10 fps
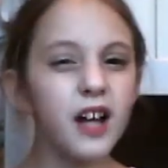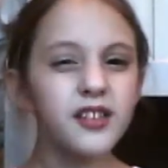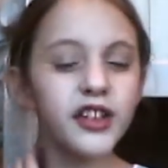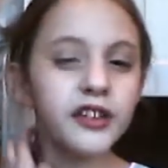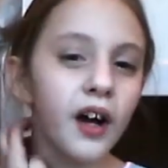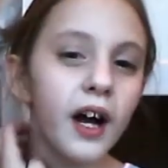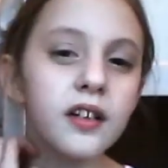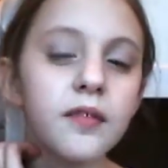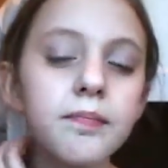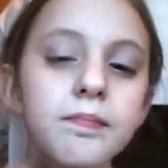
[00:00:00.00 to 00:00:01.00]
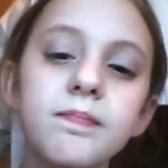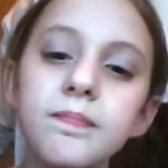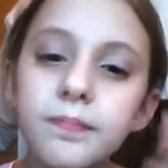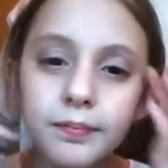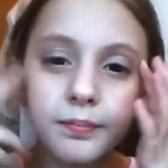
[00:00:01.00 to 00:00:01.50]
I just kind of
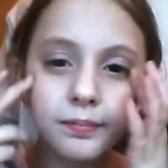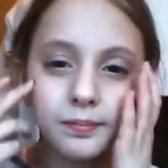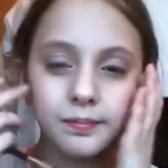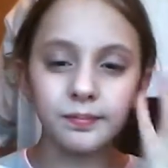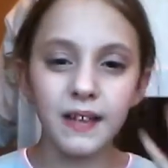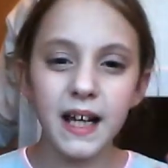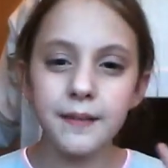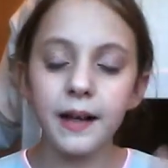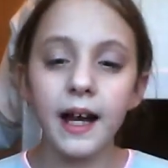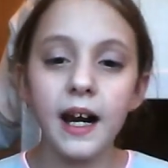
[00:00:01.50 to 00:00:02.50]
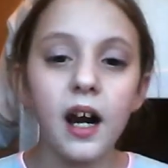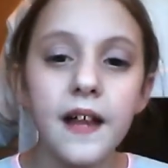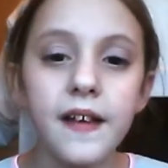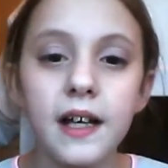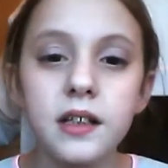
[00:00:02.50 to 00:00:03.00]
leaving it
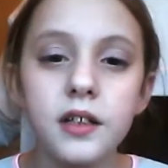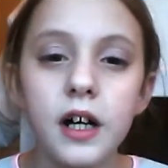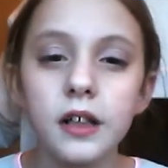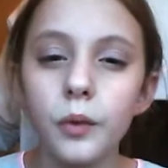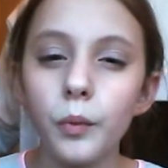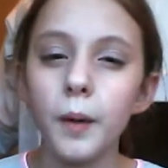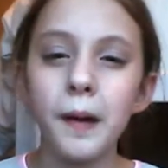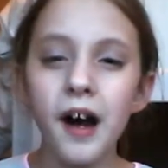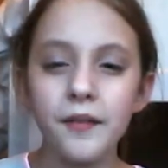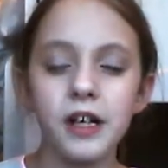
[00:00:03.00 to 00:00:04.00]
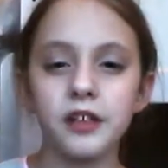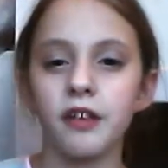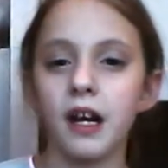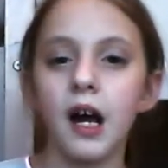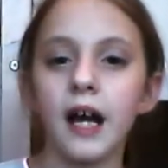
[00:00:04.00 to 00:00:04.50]
like this because I don't want a perfect
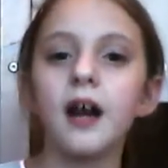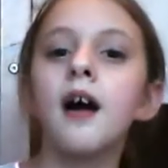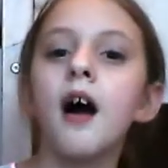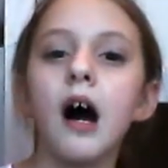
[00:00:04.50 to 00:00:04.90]
straight line.